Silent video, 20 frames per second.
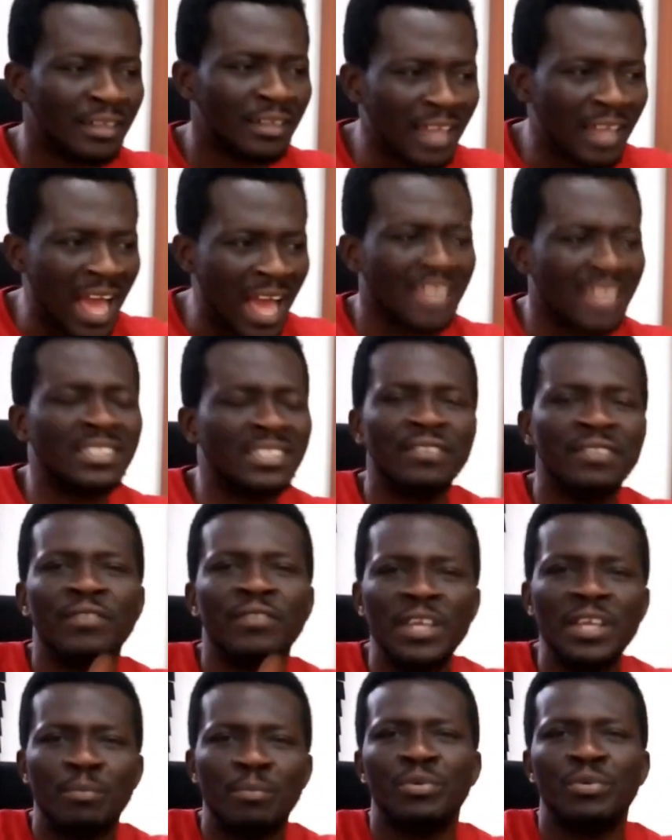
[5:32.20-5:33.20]

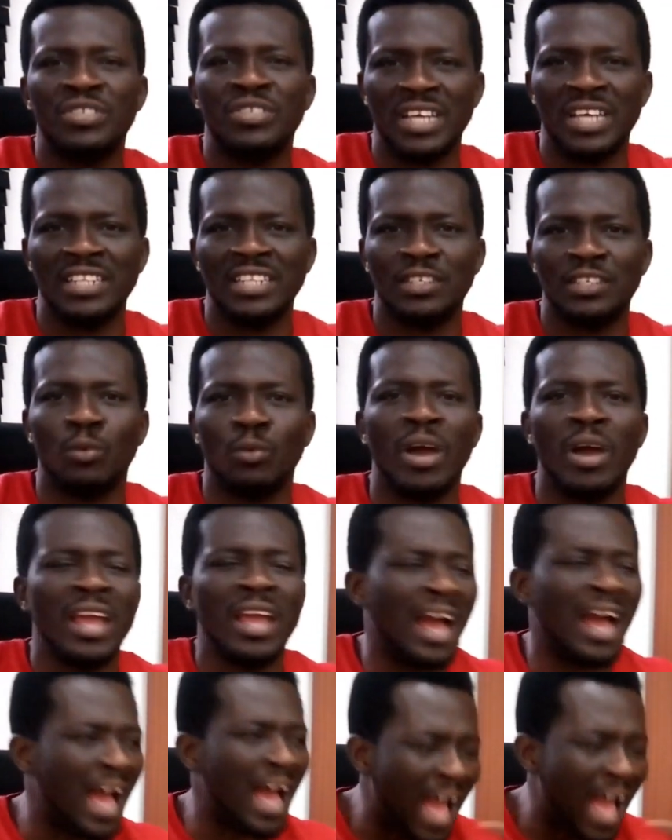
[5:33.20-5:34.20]
actively presenting, while you
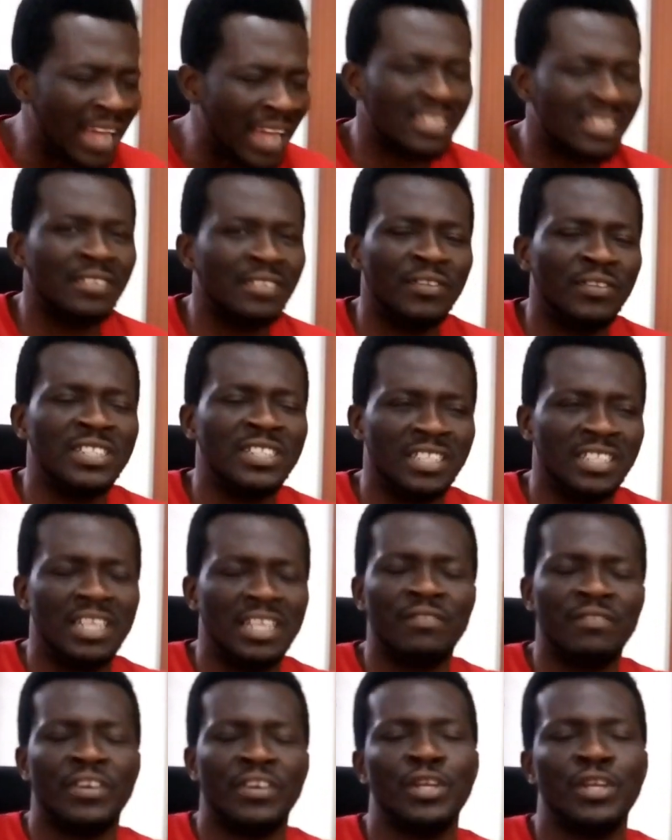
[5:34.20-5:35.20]
are actively
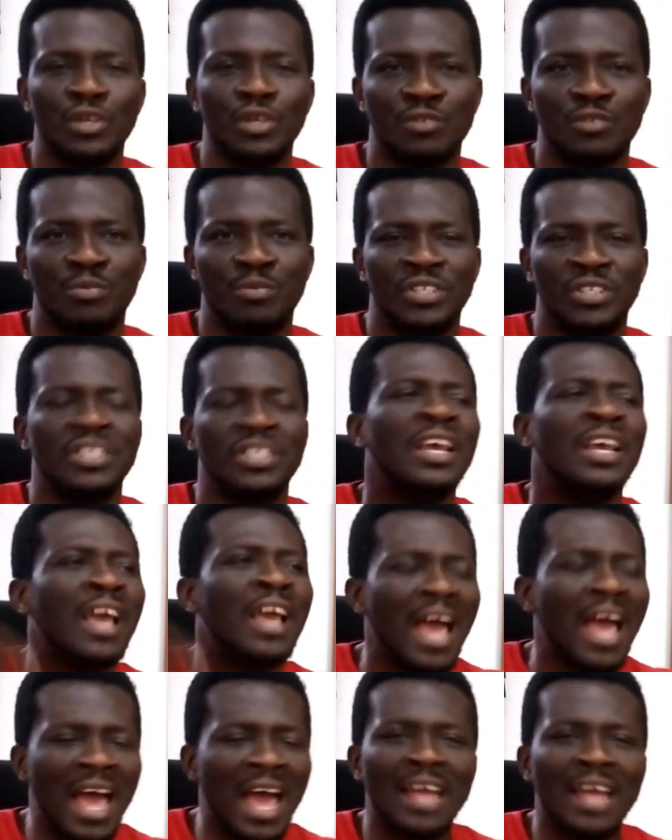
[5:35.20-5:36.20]
delivering your speech.
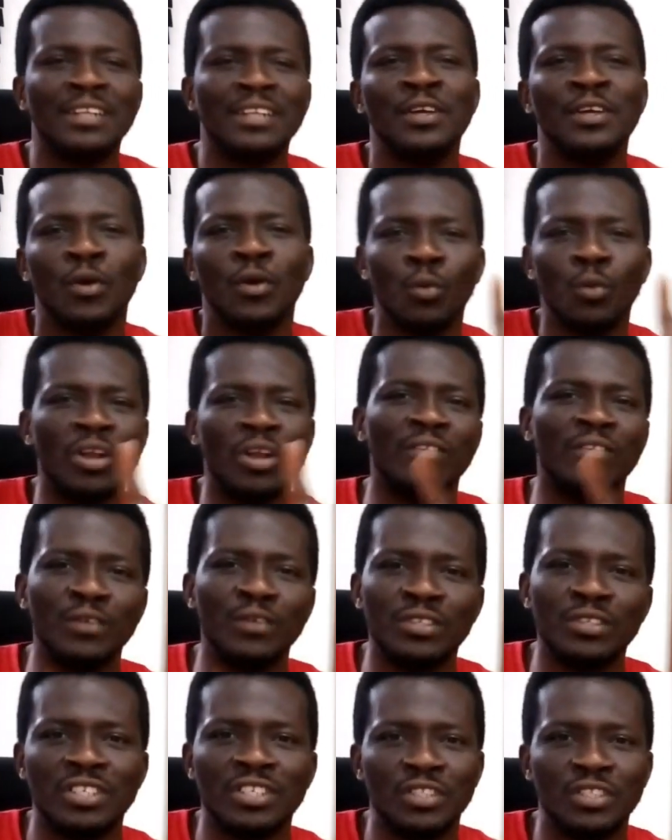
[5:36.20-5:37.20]
And one of
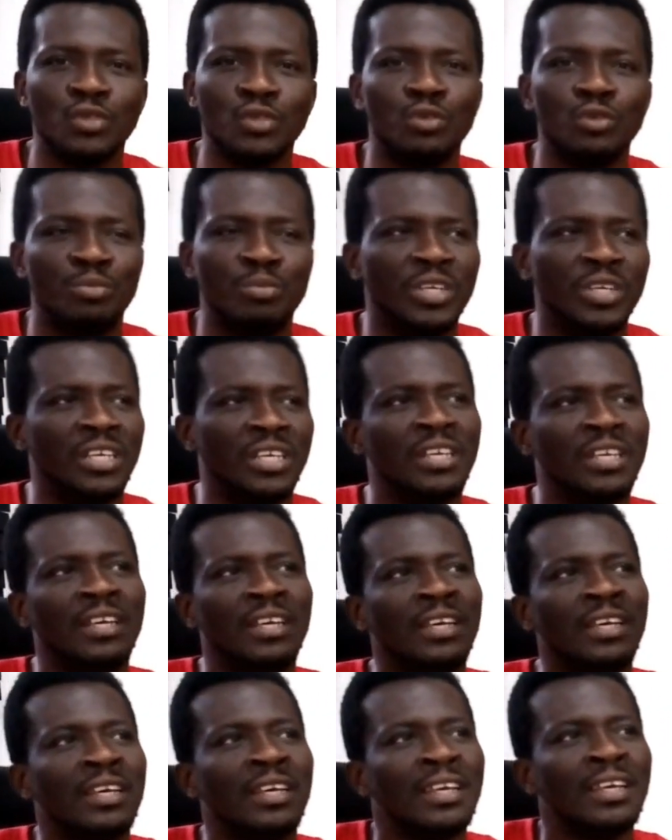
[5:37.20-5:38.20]
those things could be
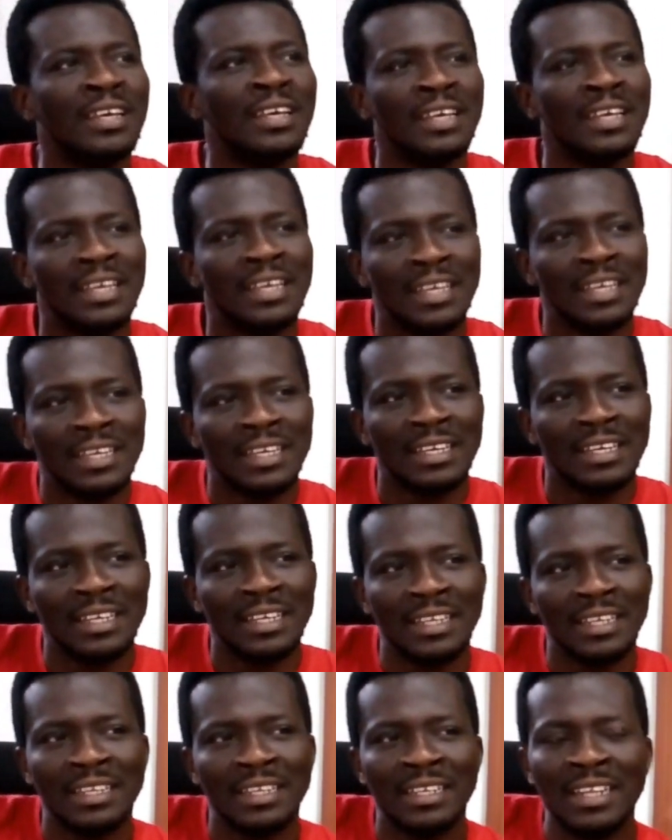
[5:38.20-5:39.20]

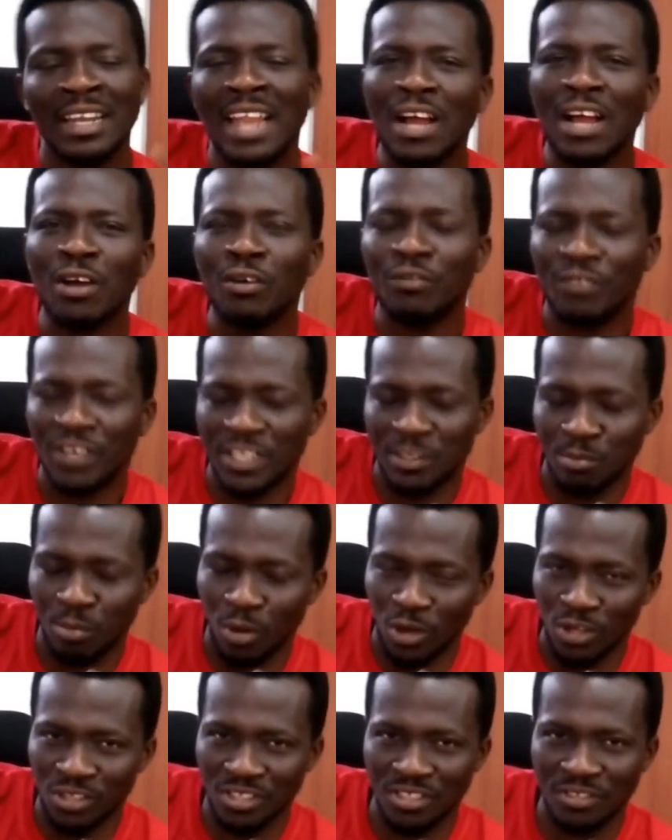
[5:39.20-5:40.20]
the lack of
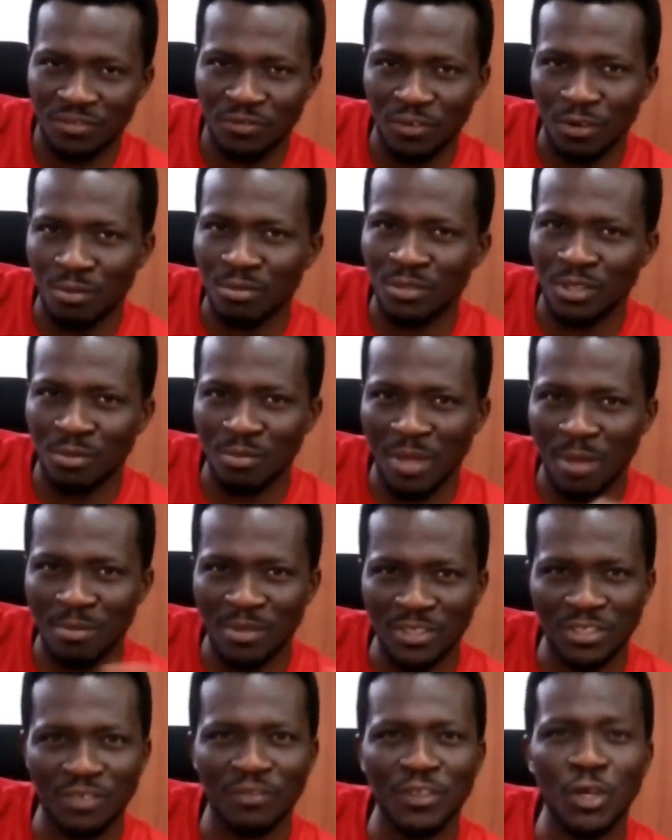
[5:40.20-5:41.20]
response from the
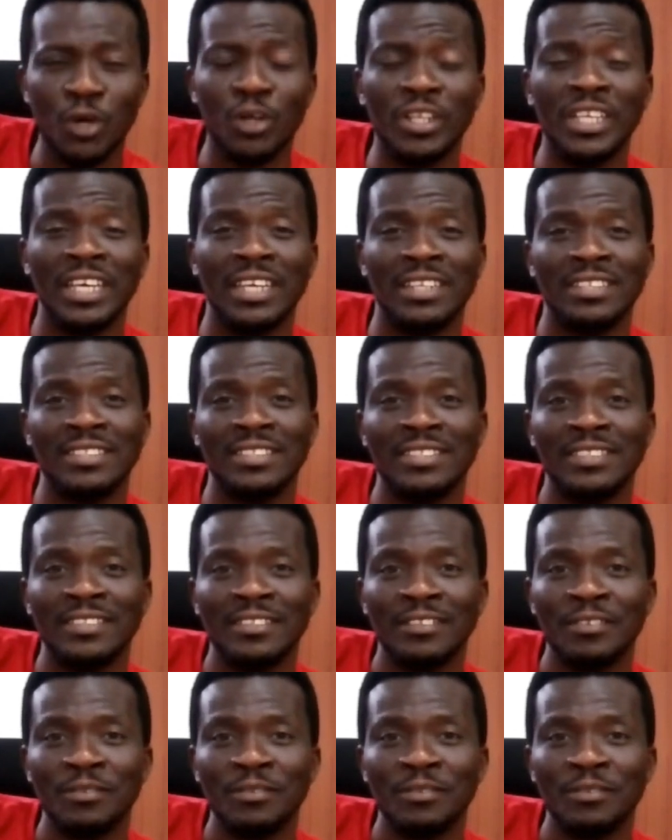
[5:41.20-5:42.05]
members of the audience.